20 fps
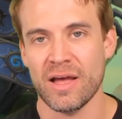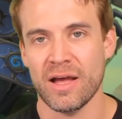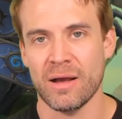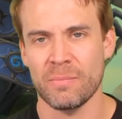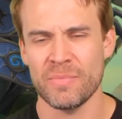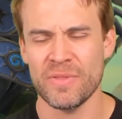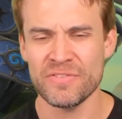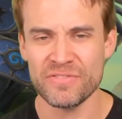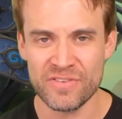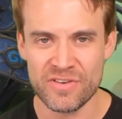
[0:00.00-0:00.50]

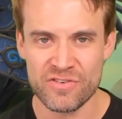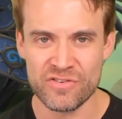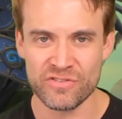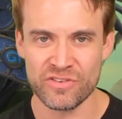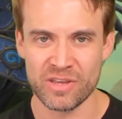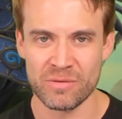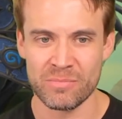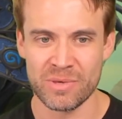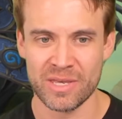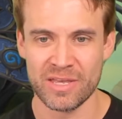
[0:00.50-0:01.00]
This is
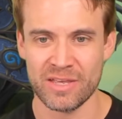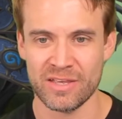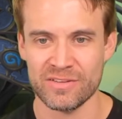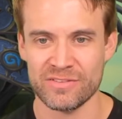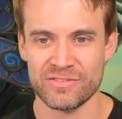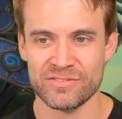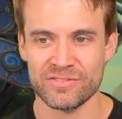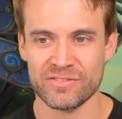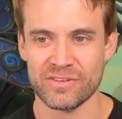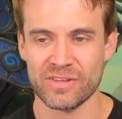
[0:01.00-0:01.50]
interesting
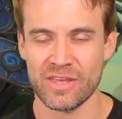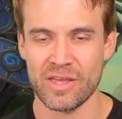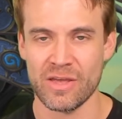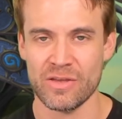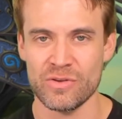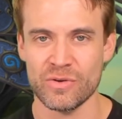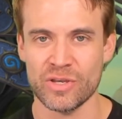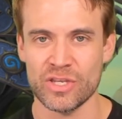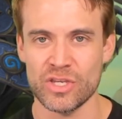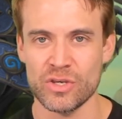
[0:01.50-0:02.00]
because
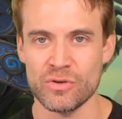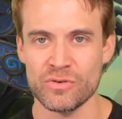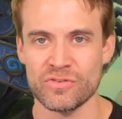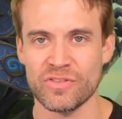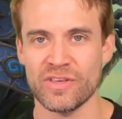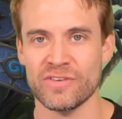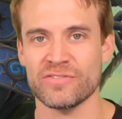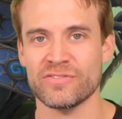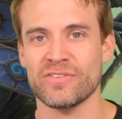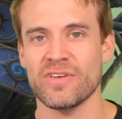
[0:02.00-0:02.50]
you can use
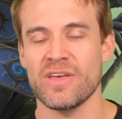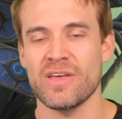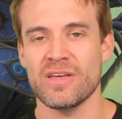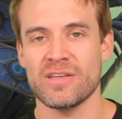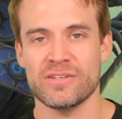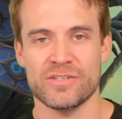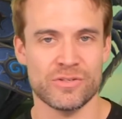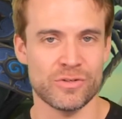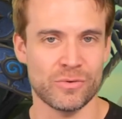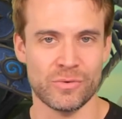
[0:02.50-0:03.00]
this
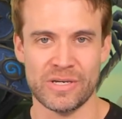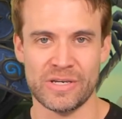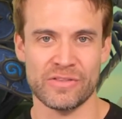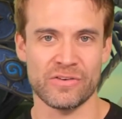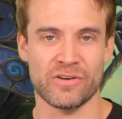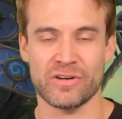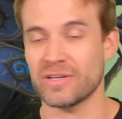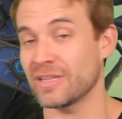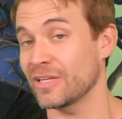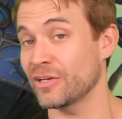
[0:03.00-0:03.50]
to
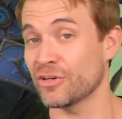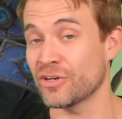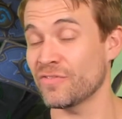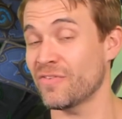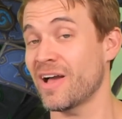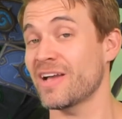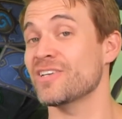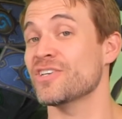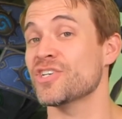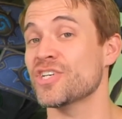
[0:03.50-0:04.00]
either clear
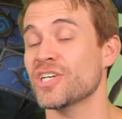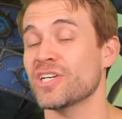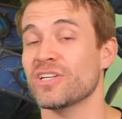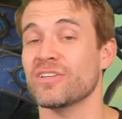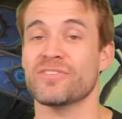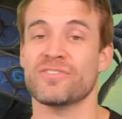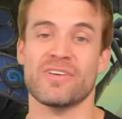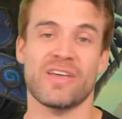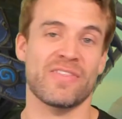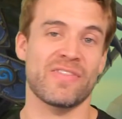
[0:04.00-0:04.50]
Divine
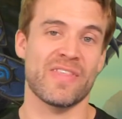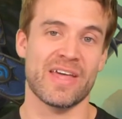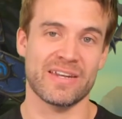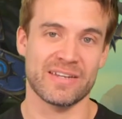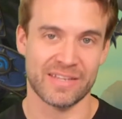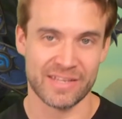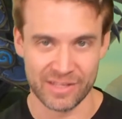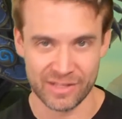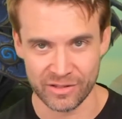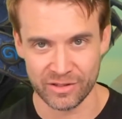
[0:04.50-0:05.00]
Shields and then
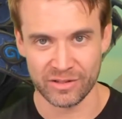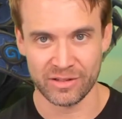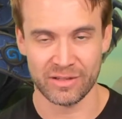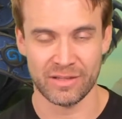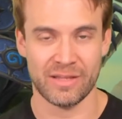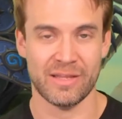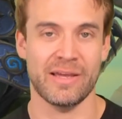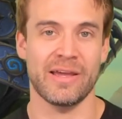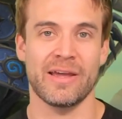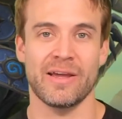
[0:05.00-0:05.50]
kill
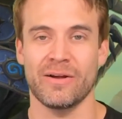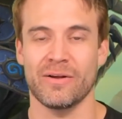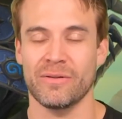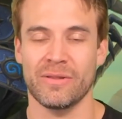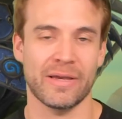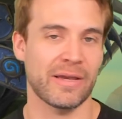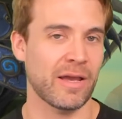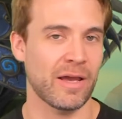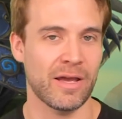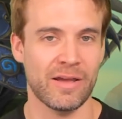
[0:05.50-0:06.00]

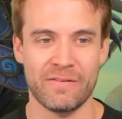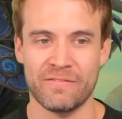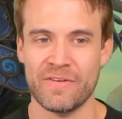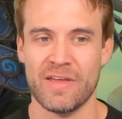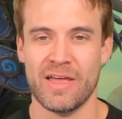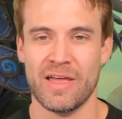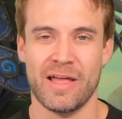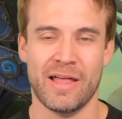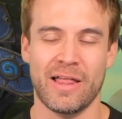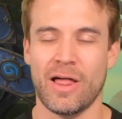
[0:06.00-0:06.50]
like
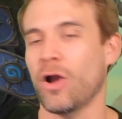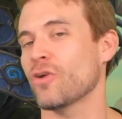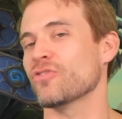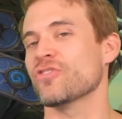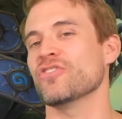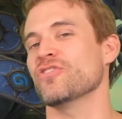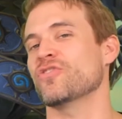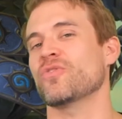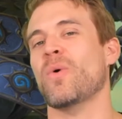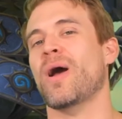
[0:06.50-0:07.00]

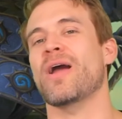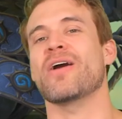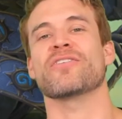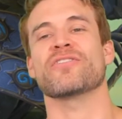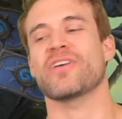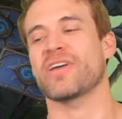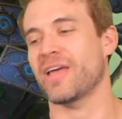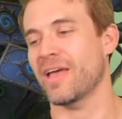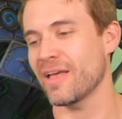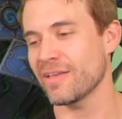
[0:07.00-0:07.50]
Argent Squires,
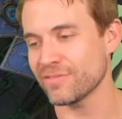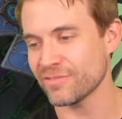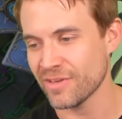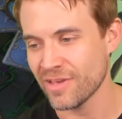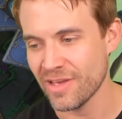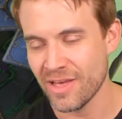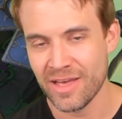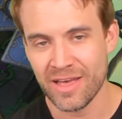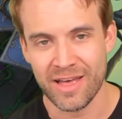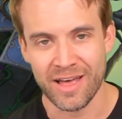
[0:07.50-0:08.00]
I guess.
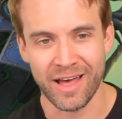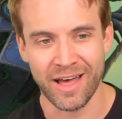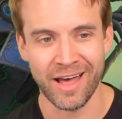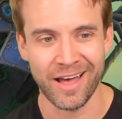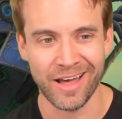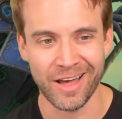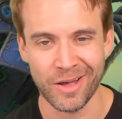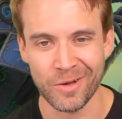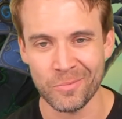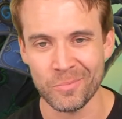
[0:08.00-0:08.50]

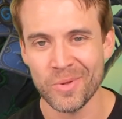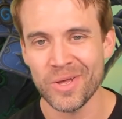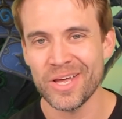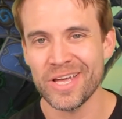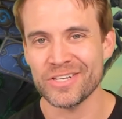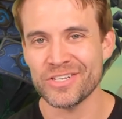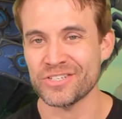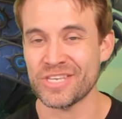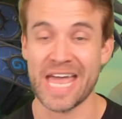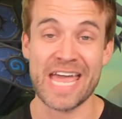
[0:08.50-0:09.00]

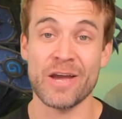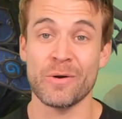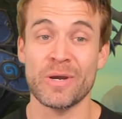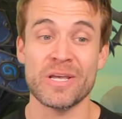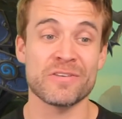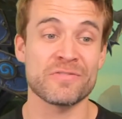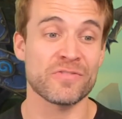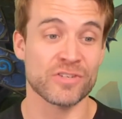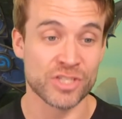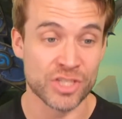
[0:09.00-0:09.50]
Just
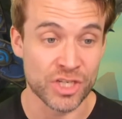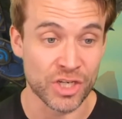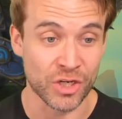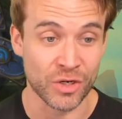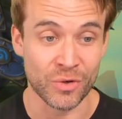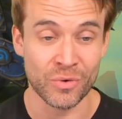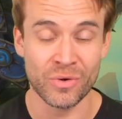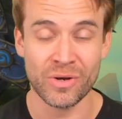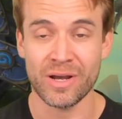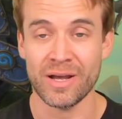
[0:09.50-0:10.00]
AoEs for
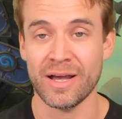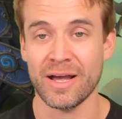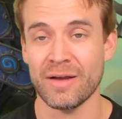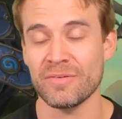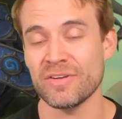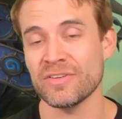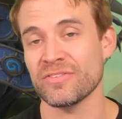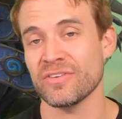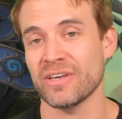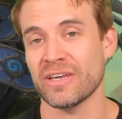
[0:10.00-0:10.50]
2.
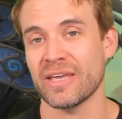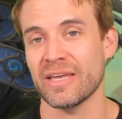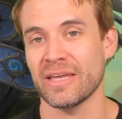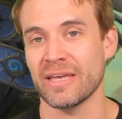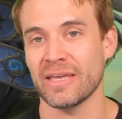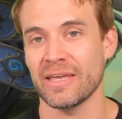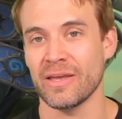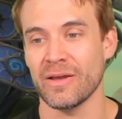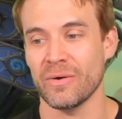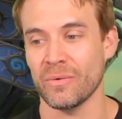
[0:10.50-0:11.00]
Obviously, it
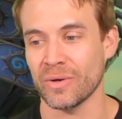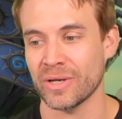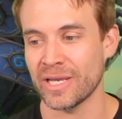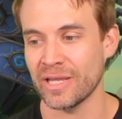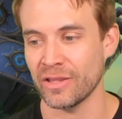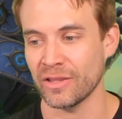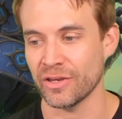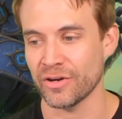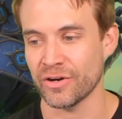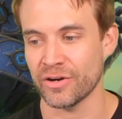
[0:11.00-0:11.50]
can
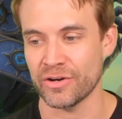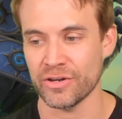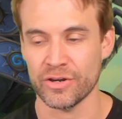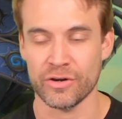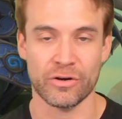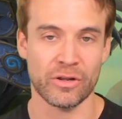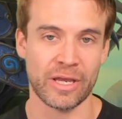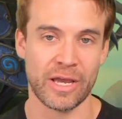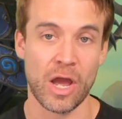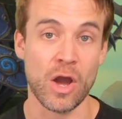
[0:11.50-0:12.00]
kill
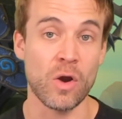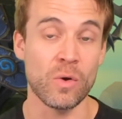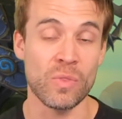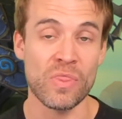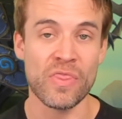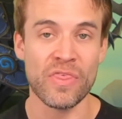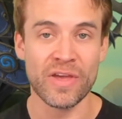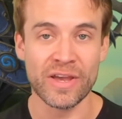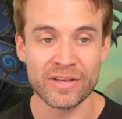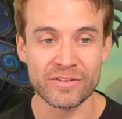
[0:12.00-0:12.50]
your like own
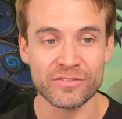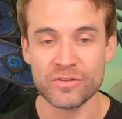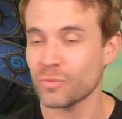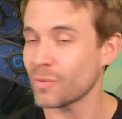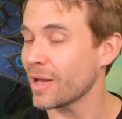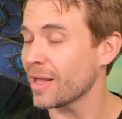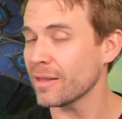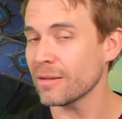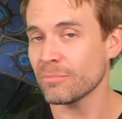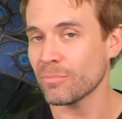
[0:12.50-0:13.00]
things as
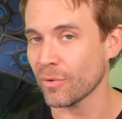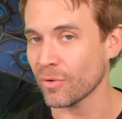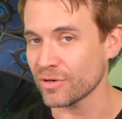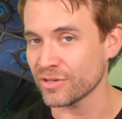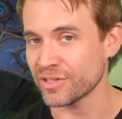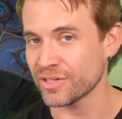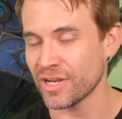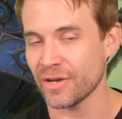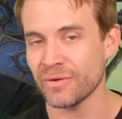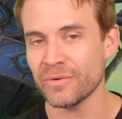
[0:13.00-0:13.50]
well. Important
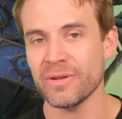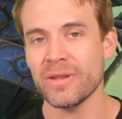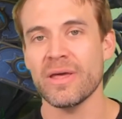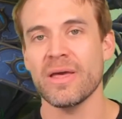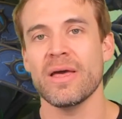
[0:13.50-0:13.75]
to note.